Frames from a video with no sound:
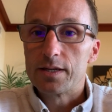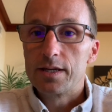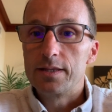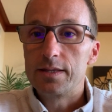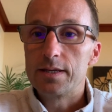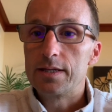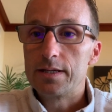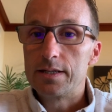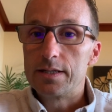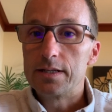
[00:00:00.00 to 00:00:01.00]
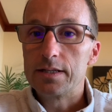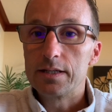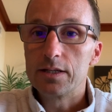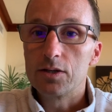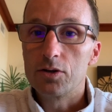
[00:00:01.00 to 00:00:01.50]
And then,
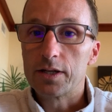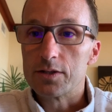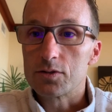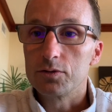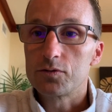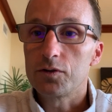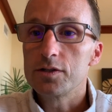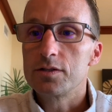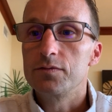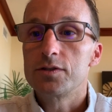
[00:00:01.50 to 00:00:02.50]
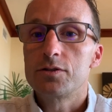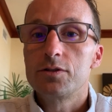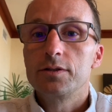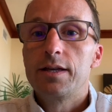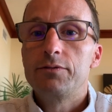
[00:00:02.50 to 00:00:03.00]
okay, so as far as the
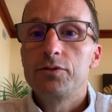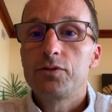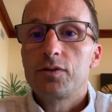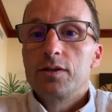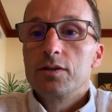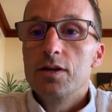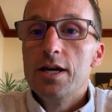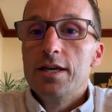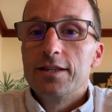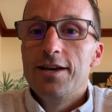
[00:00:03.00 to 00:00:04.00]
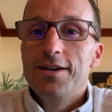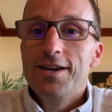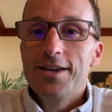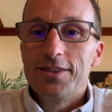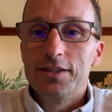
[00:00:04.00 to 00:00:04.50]
visitor levels, the
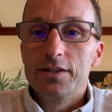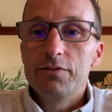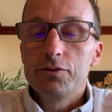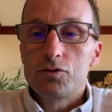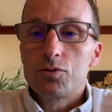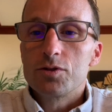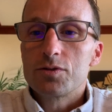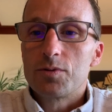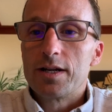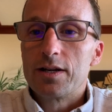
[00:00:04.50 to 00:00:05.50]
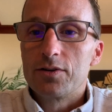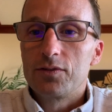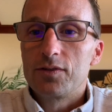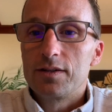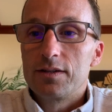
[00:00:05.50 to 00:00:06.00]
level of tourism right now
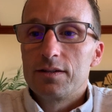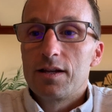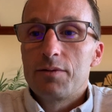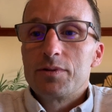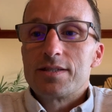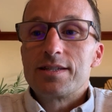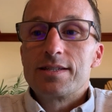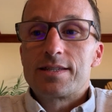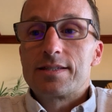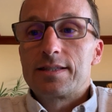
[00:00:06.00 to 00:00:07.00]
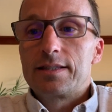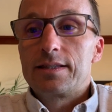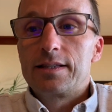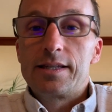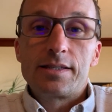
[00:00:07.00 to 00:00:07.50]
has not been seen since
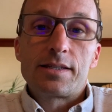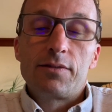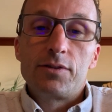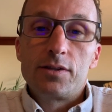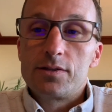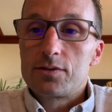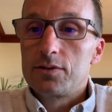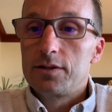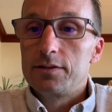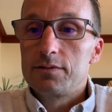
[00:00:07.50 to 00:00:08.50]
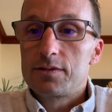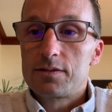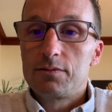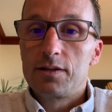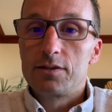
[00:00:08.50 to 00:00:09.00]
the late 70s
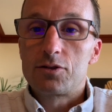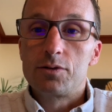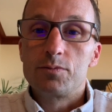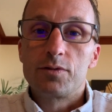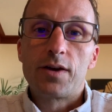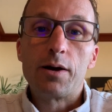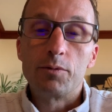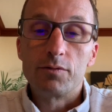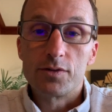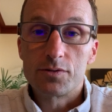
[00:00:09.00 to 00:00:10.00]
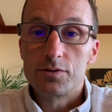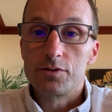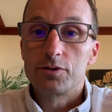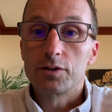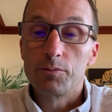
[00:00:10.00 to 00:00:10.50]
in terms of how many
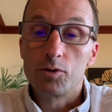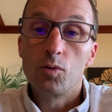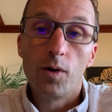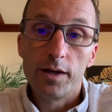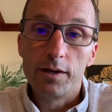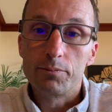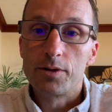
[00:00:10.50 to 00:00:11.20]
visitors are coming to Hawaii